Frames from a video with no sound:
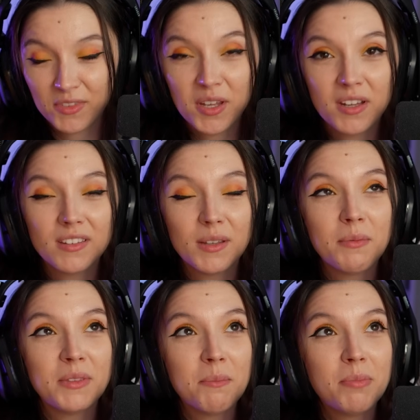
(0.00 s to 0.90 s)
The,
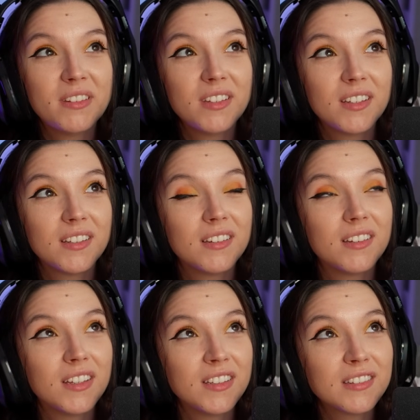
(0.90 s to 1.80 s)
the, the beating in
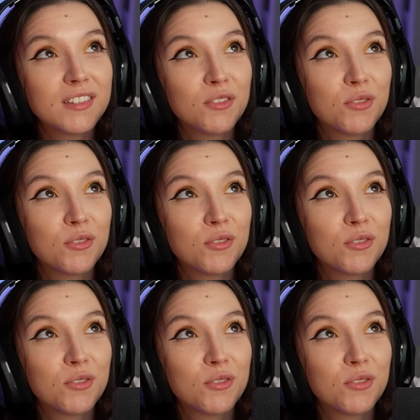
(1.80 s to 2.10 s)
Eastern